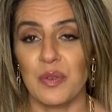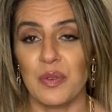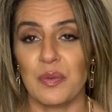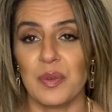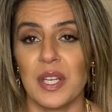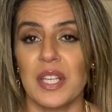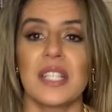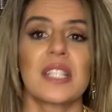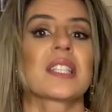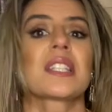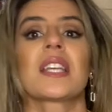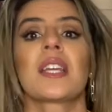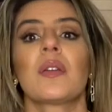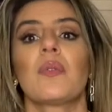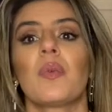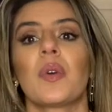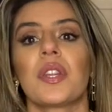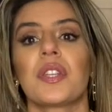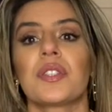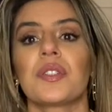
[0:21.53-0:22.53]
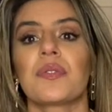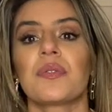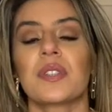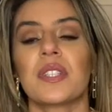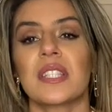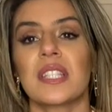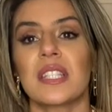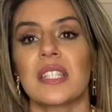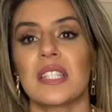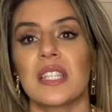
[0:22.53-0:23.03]
I'm going to see what the
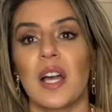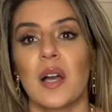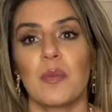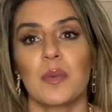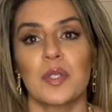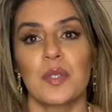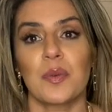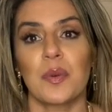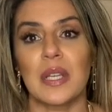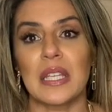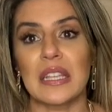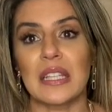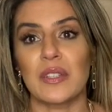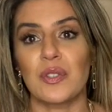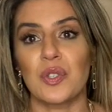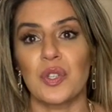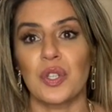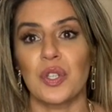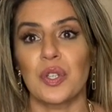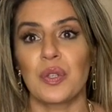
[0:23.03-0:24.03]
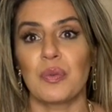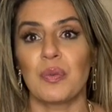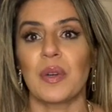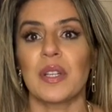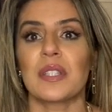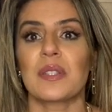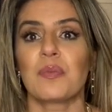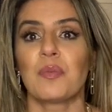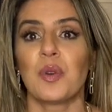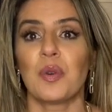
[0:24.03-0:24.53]
differences are between the two,
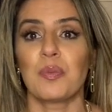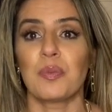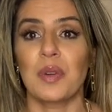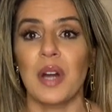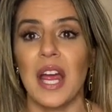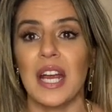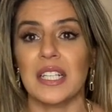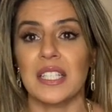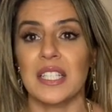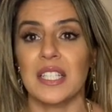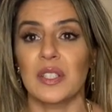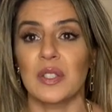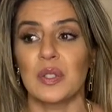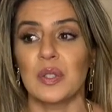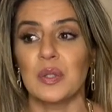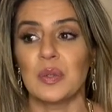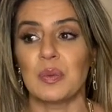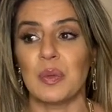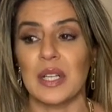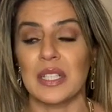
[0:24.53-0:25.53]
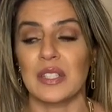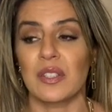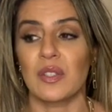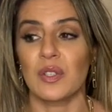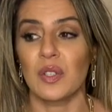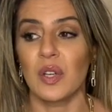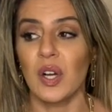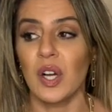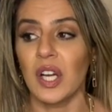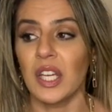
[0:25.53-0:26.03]
what's more practical, what's
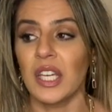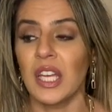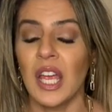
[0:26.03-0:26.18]
not.